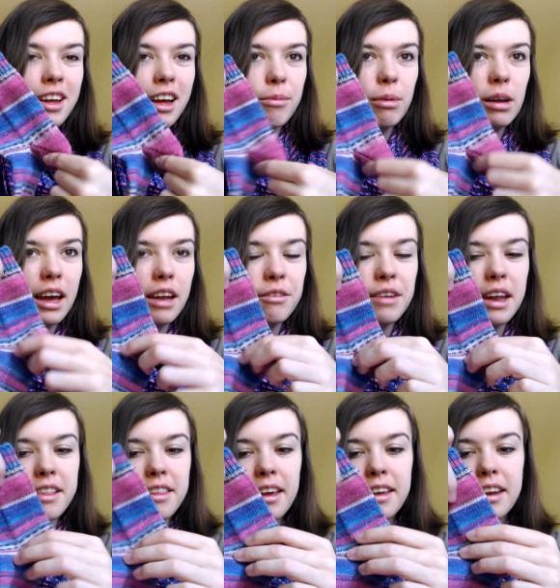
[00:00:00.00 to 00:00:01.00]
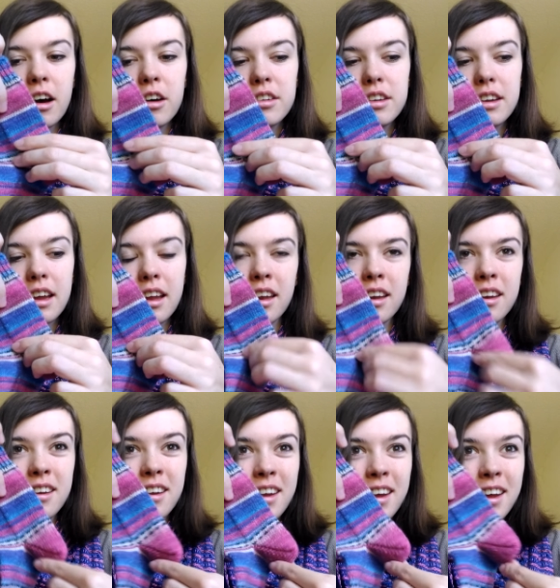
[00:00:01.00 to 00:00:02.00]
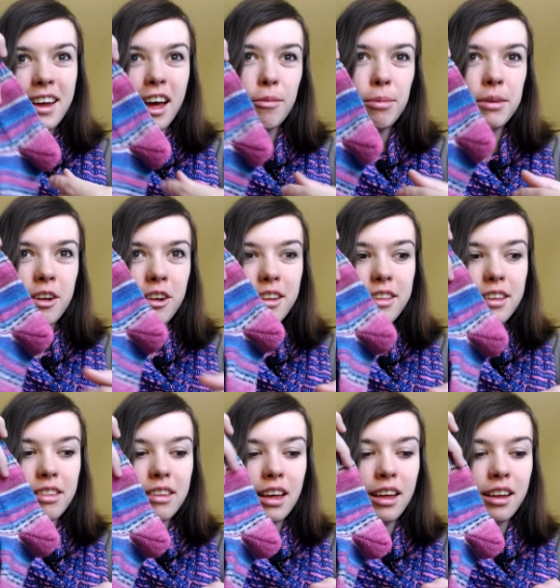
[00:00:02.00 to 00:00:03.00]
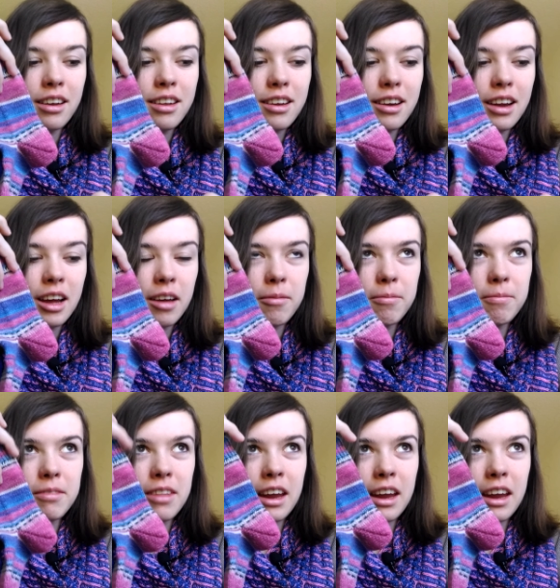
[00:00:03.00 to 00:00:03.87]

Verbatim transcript: I've been kind of testing it out and I've been noticing that um,